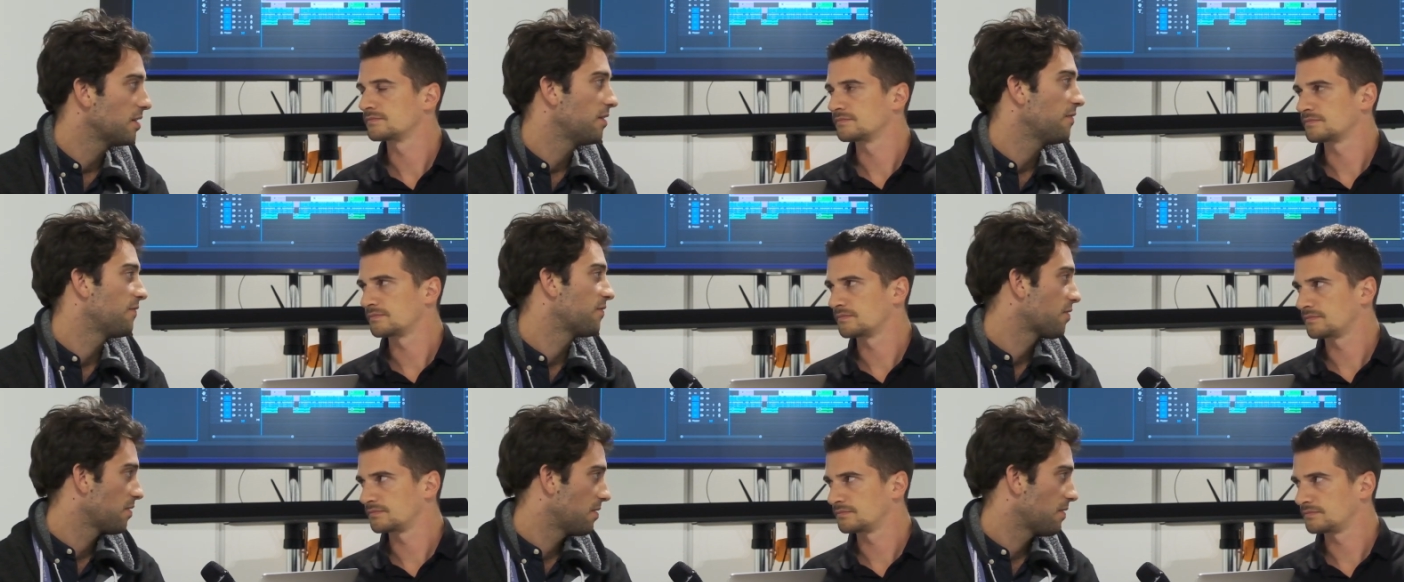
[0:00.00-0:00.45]

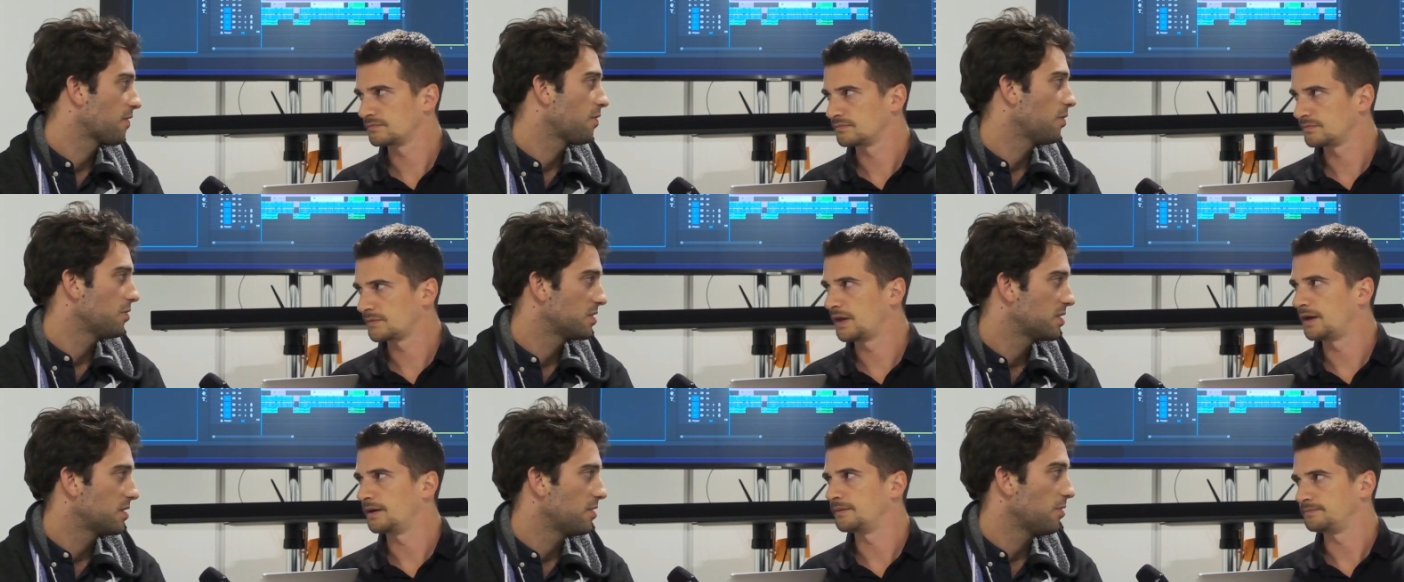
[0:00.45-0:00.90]
Speaker 1: of
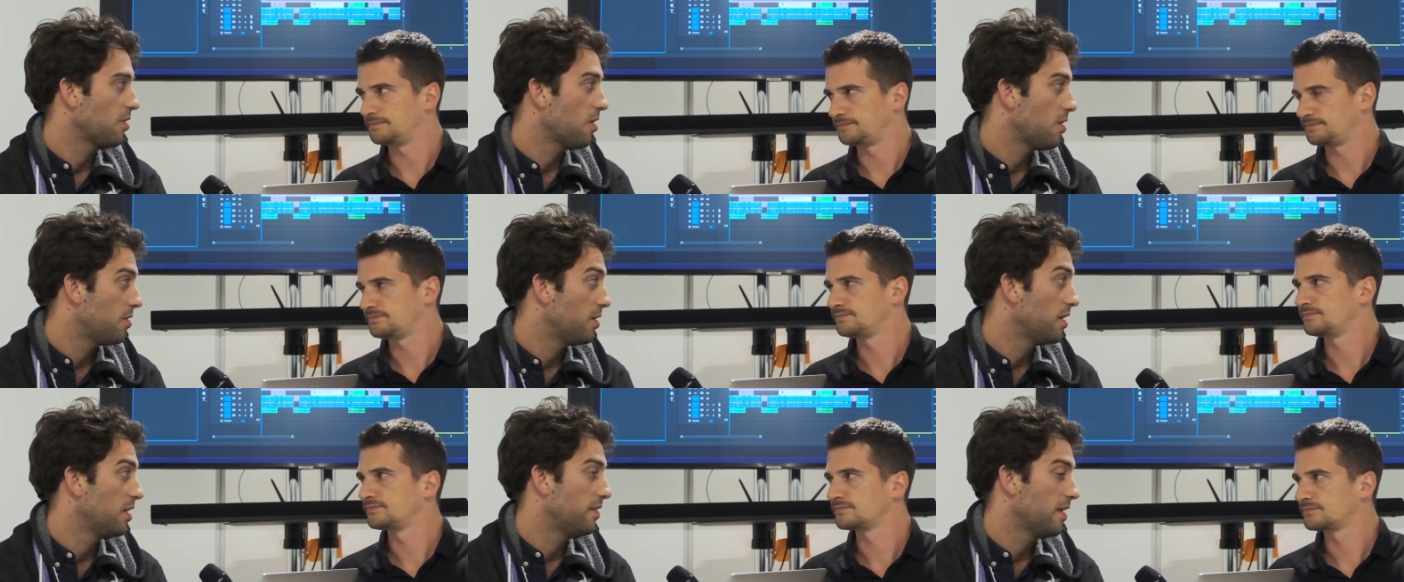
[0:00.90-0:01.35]
course they're
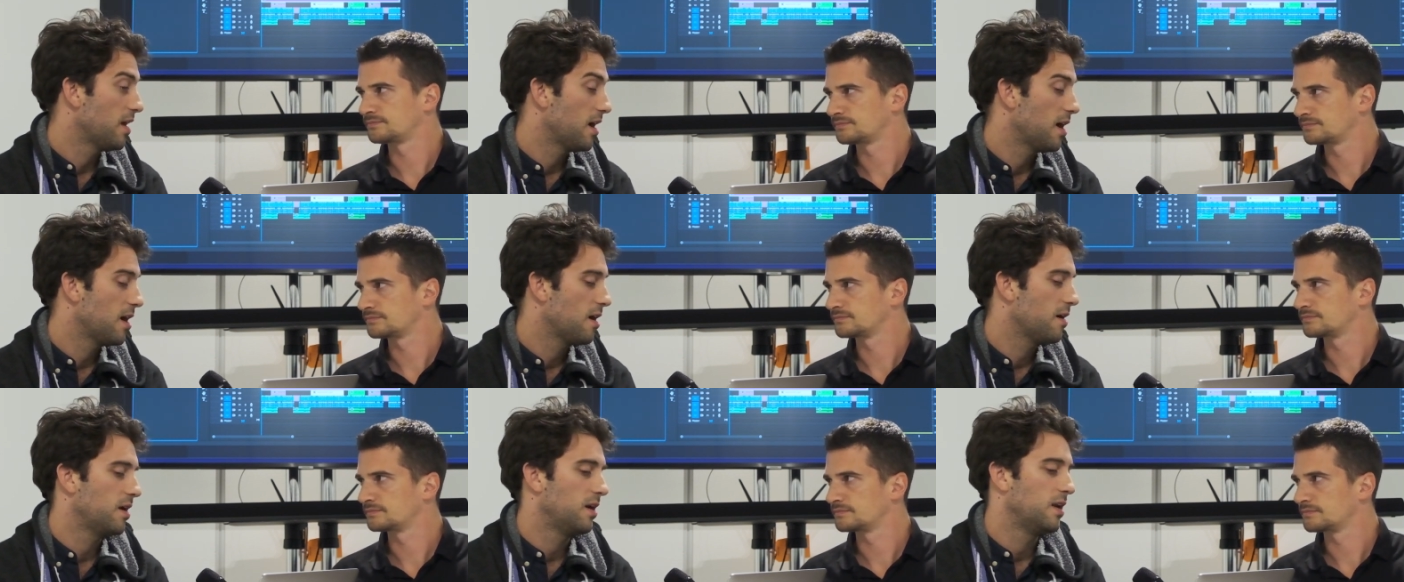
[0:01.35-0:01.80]
already
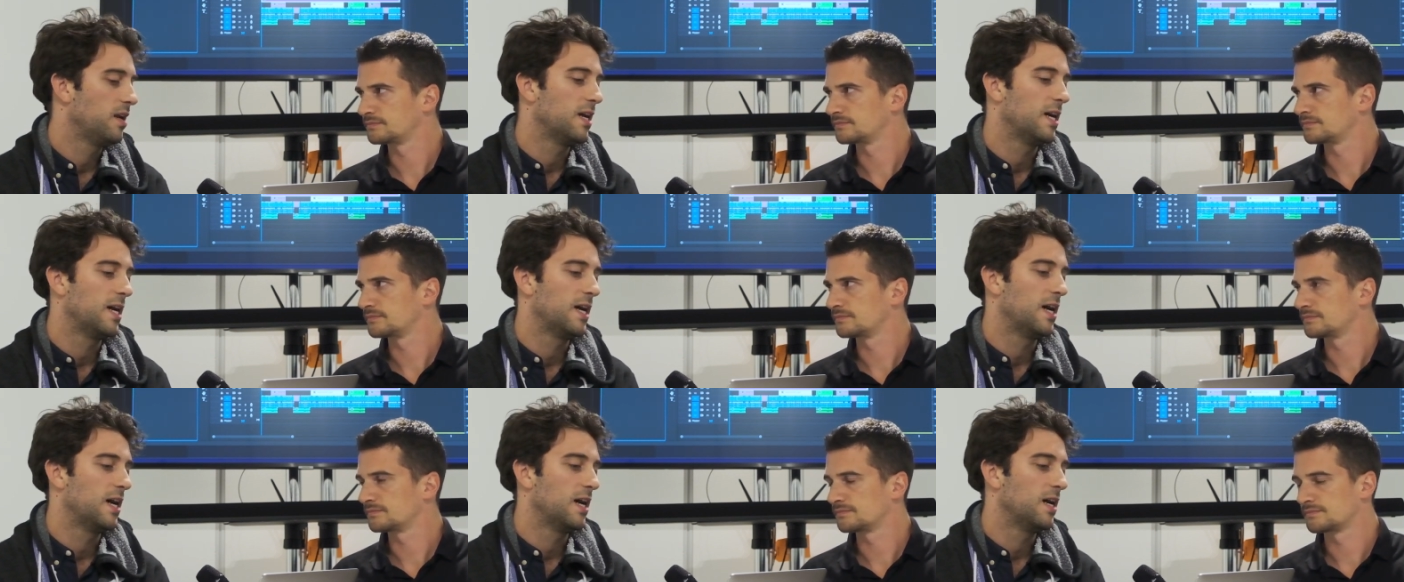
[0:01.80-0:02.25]
there, and
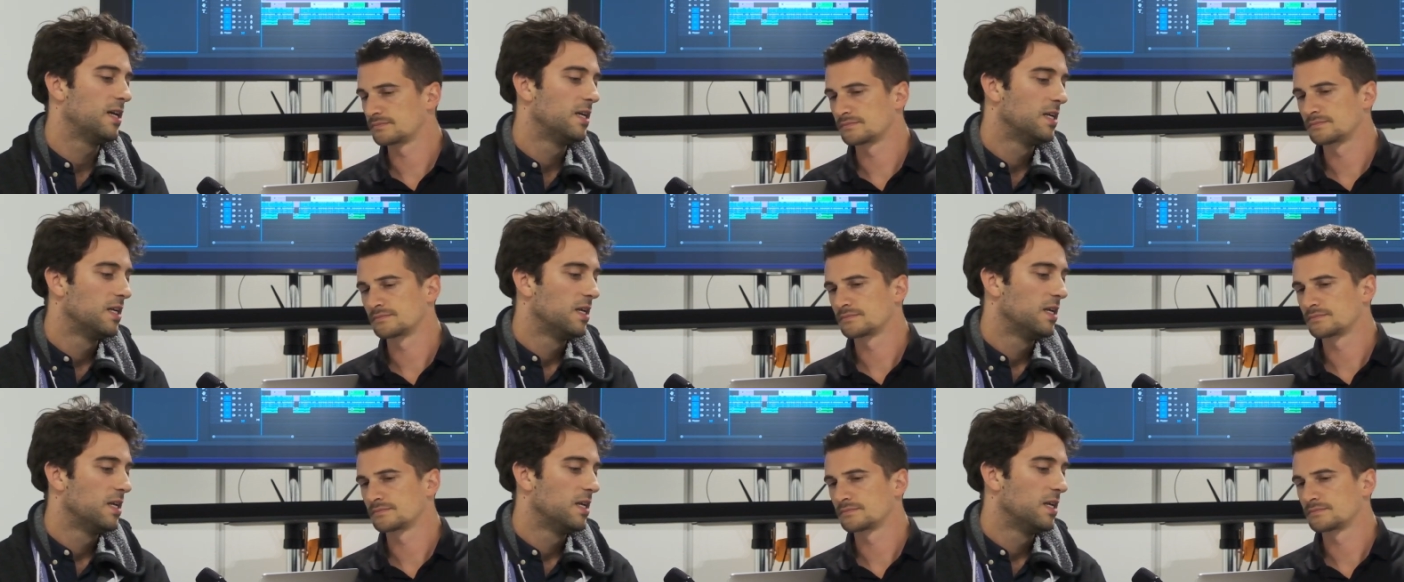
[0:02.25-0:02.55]
uh,